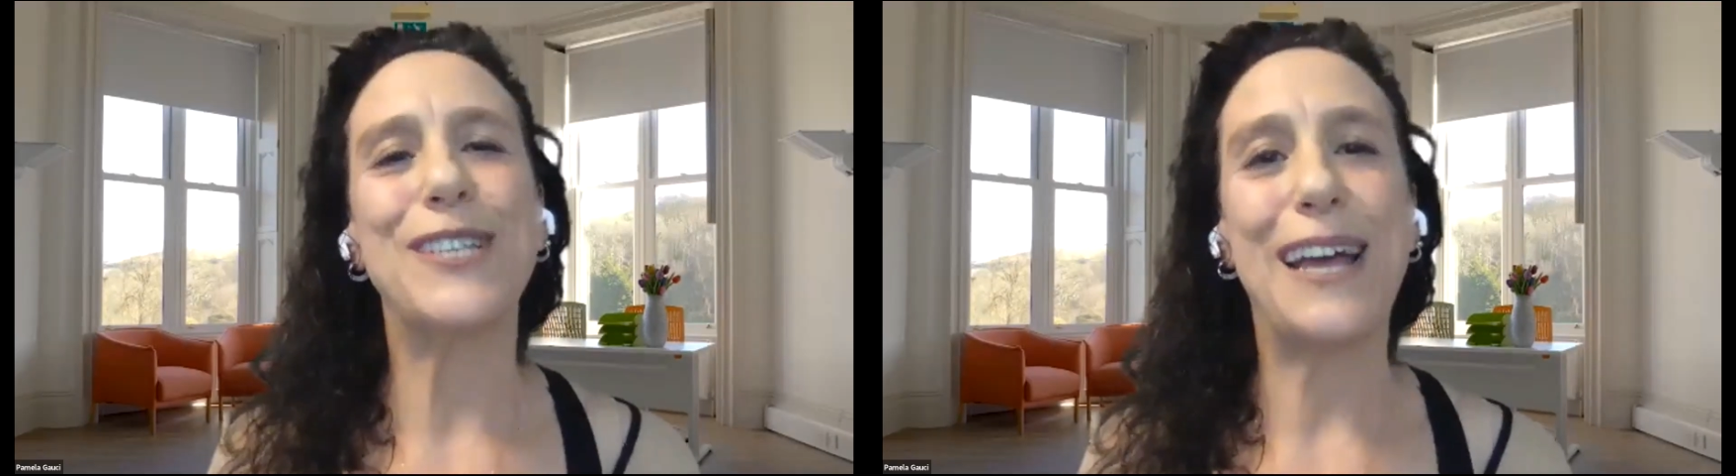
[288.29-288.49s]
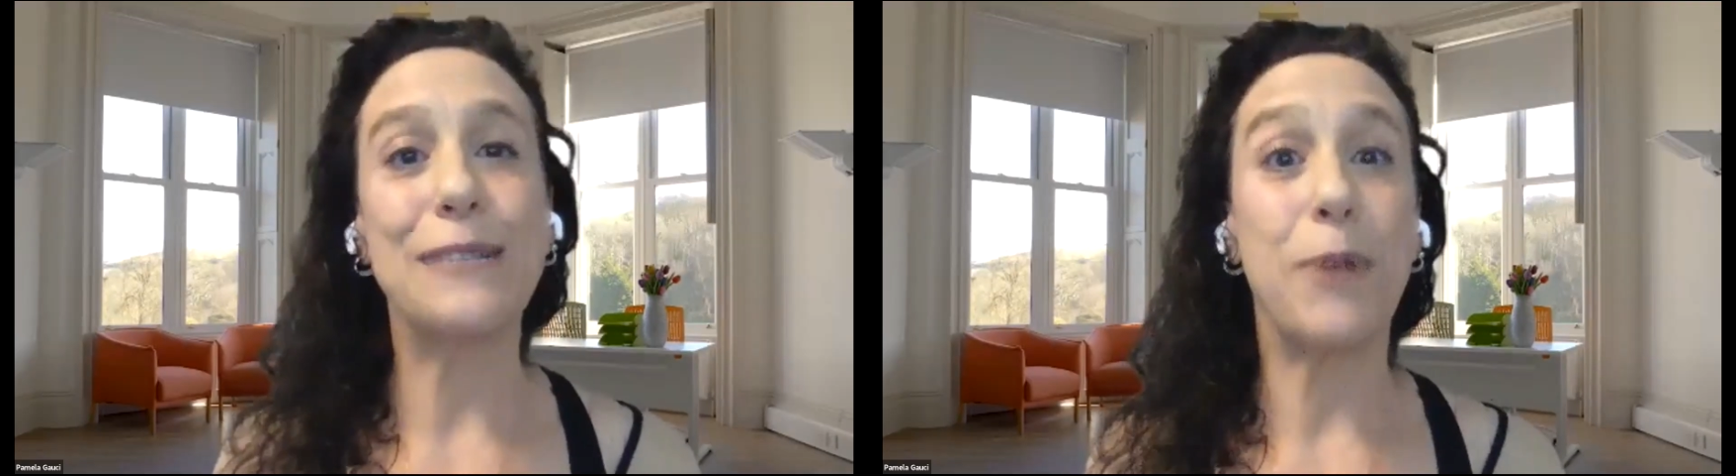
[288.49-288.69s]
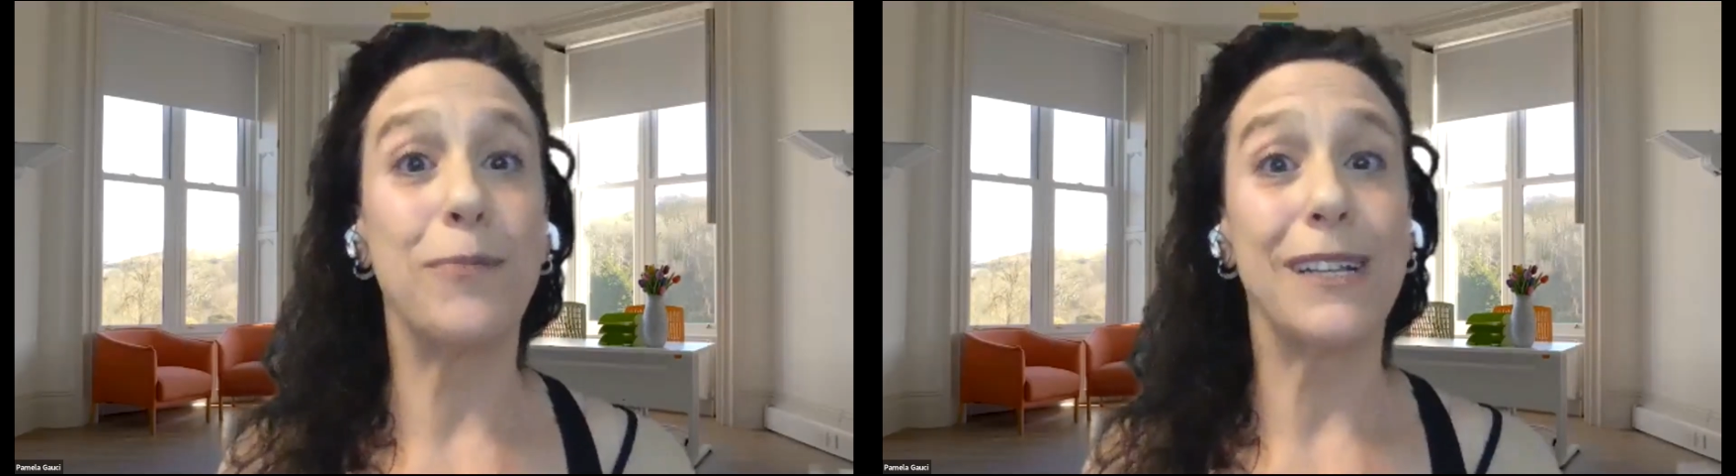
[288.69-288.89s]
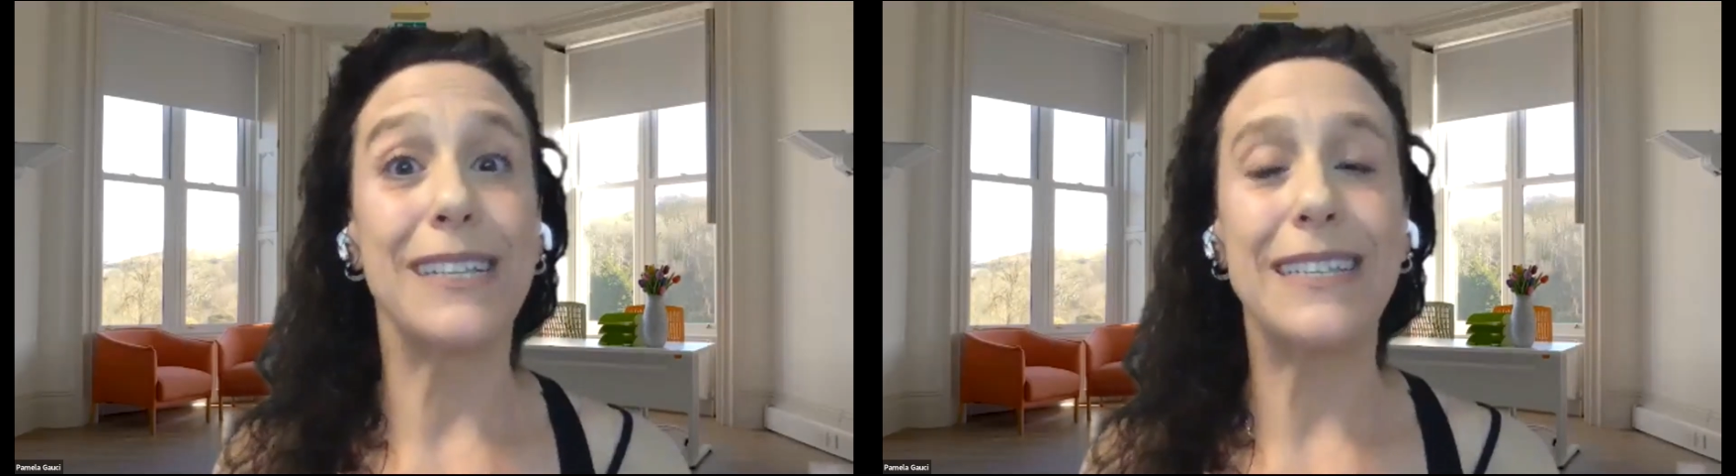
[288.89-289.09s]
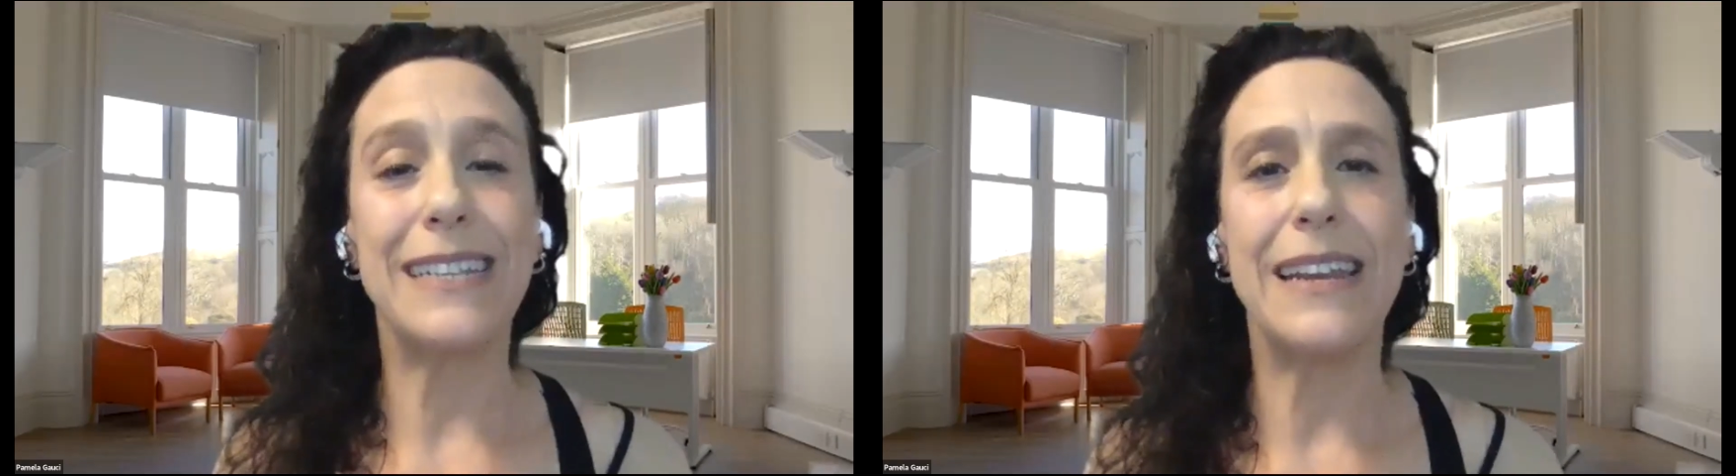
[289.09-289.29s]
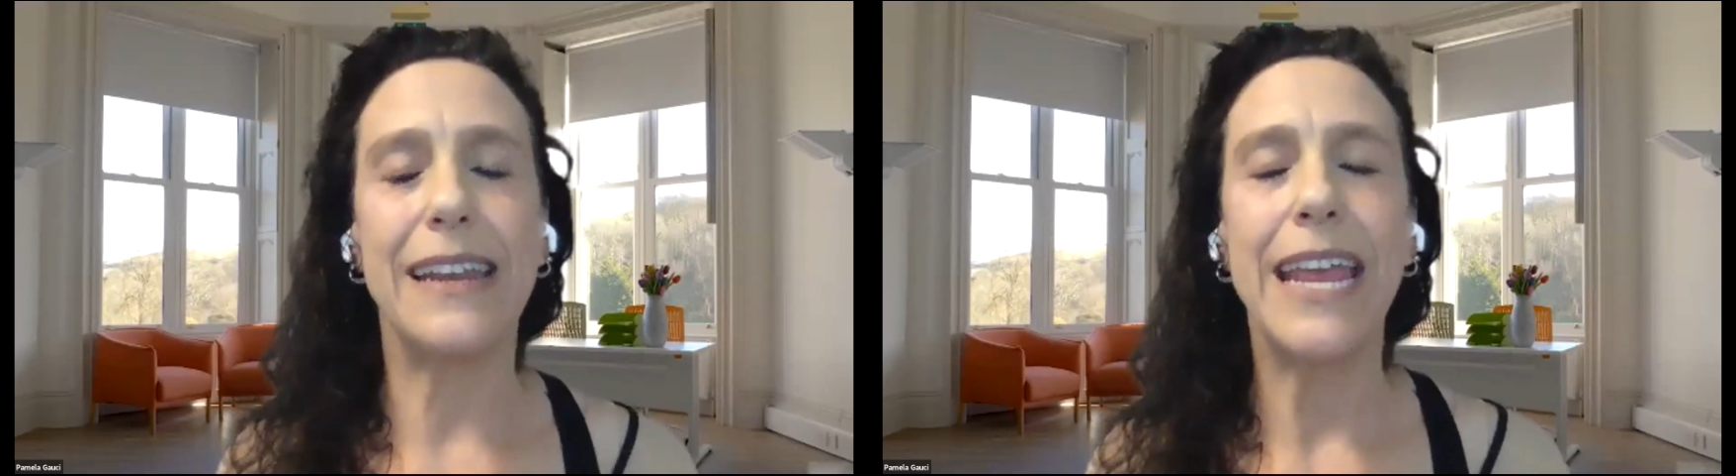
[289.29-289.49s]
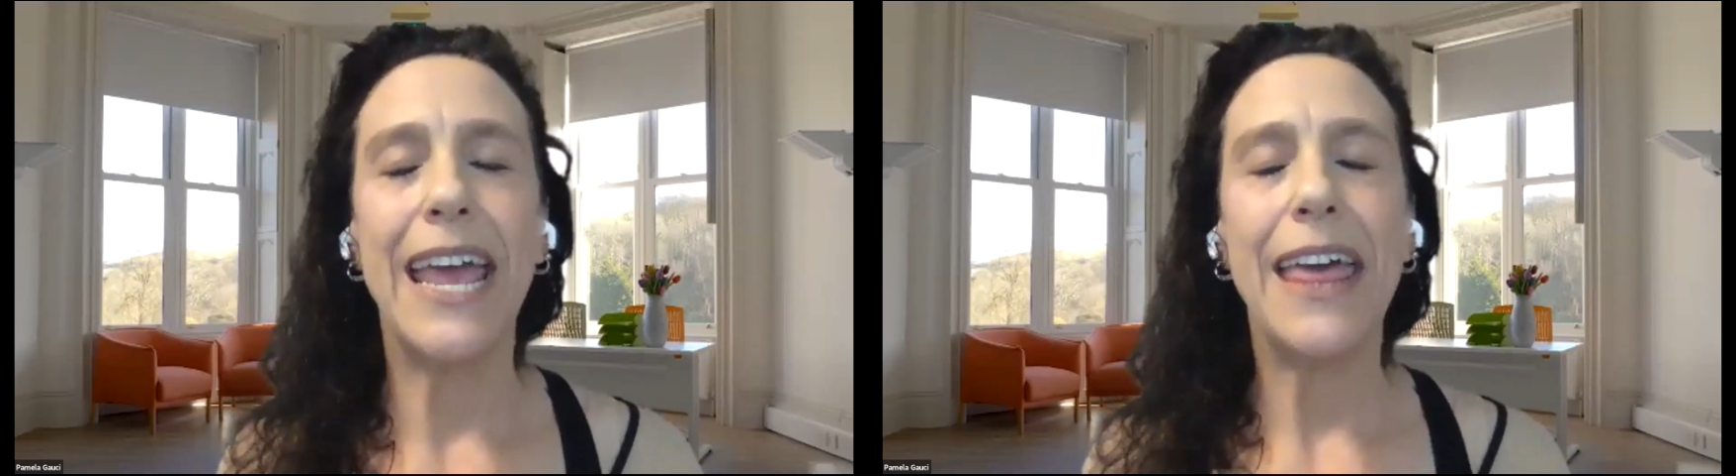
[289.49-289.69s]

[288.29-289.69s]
has publicly stated